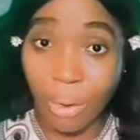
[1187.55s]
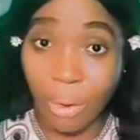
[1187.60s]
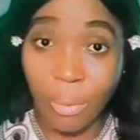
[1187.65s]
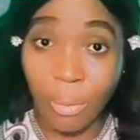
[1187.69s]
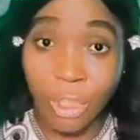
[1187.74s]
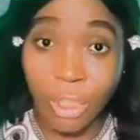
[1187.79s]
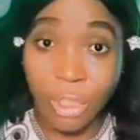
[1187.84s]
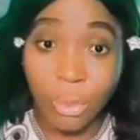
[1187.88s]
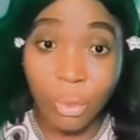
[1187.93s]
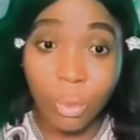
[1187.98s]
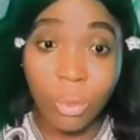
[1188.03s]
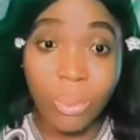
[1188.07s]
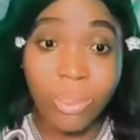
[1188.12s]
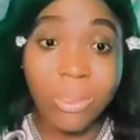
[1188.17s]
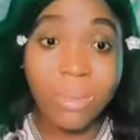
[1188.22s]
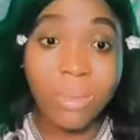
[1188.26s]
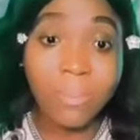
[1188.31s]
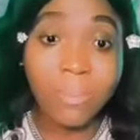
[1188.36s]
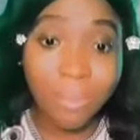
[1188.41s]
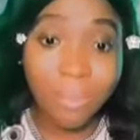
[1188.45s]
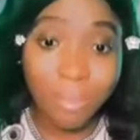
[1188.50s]
which is what?
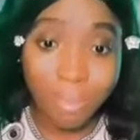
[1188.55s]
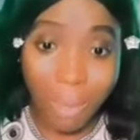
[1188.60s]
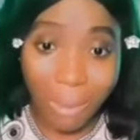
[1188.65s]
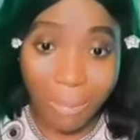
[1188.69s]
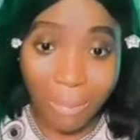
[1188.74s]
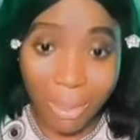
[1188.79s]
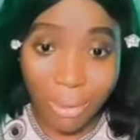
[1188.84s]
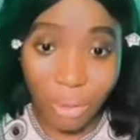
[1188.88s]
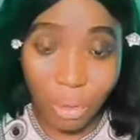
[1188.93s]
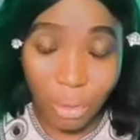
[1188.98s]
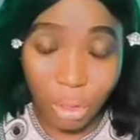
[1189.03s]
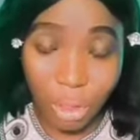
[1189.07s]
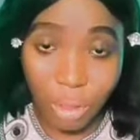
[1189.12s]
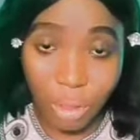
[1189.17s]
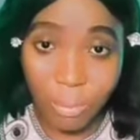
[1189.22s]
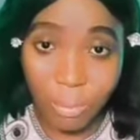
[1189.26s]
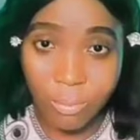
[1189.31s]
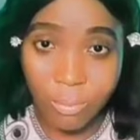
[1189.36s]
my mentorship.